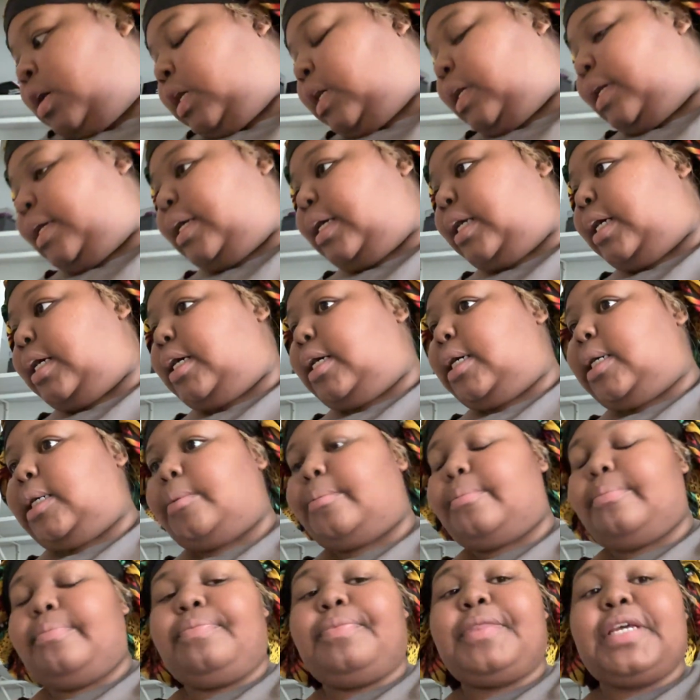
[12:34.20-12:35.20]

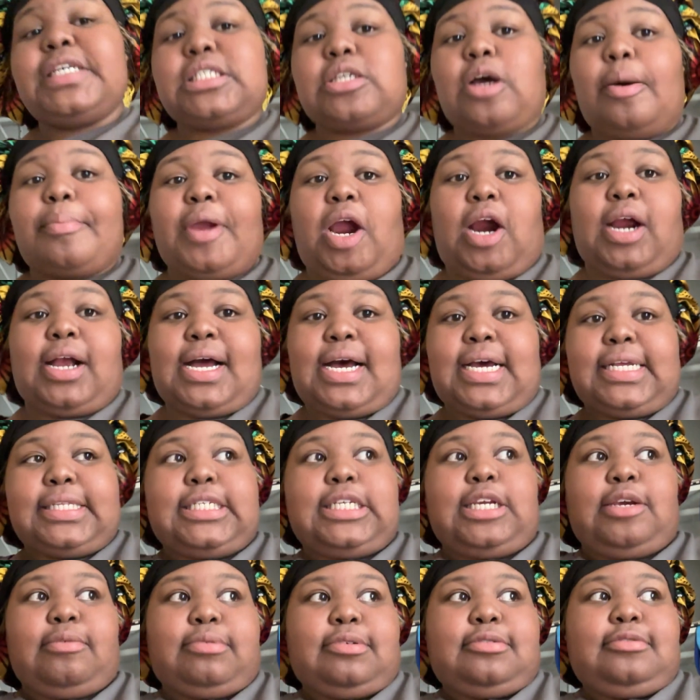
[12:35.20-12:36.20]
Um, this is gonna be our
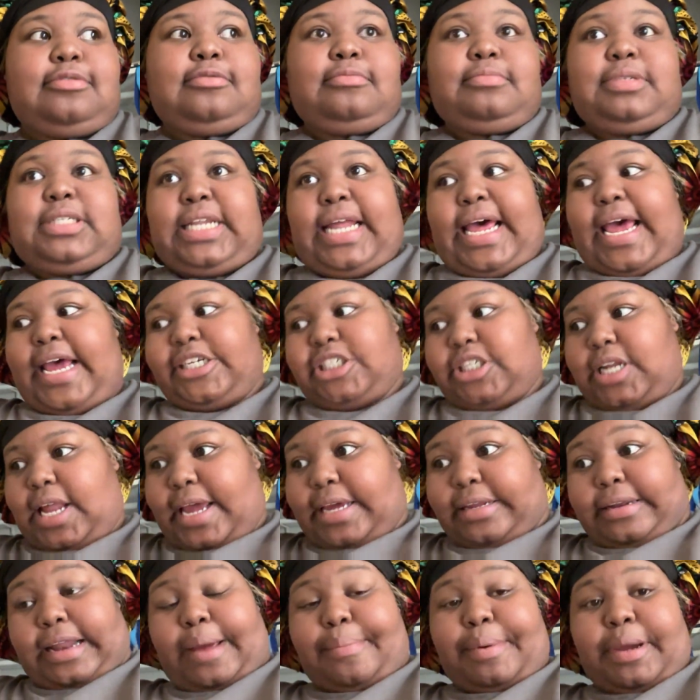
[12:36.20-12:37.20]
content room slash like
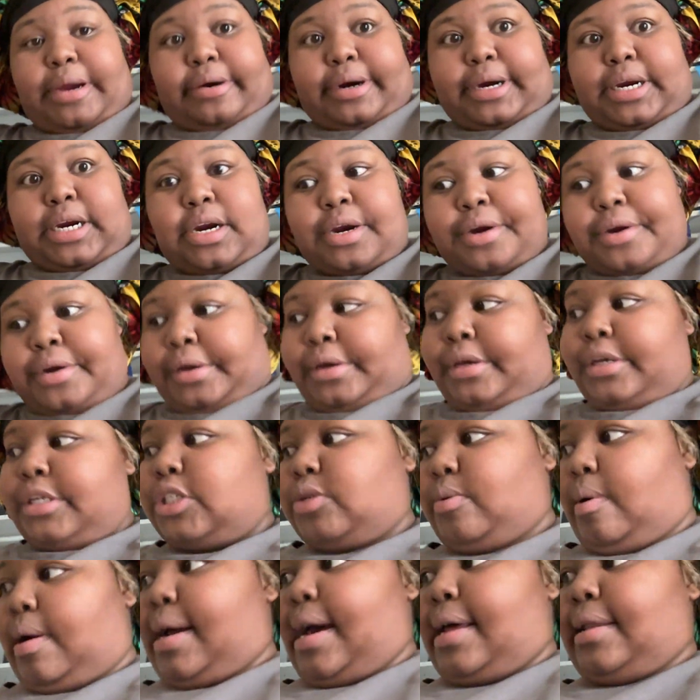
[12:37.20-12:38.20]
library.
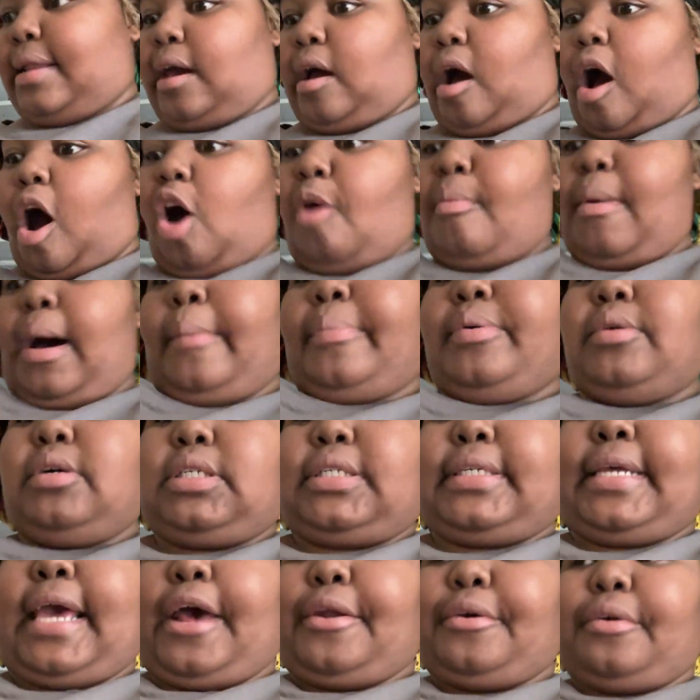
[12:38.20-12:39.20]
So I got like all my books
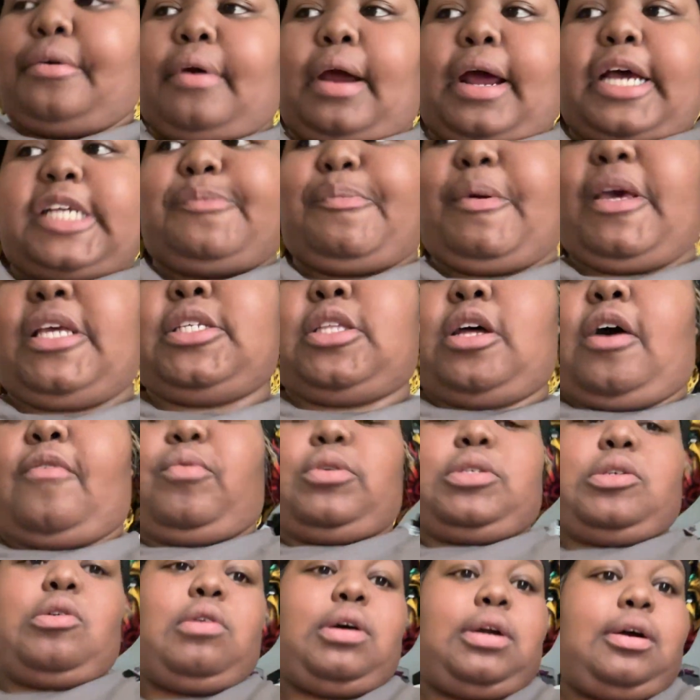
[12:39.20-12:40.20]
categorized based off
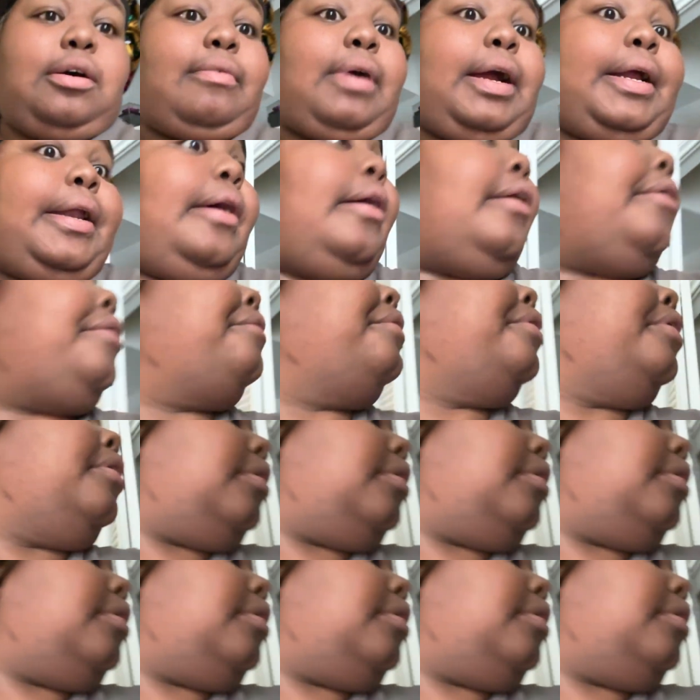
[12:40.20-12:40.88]
what's going on right now.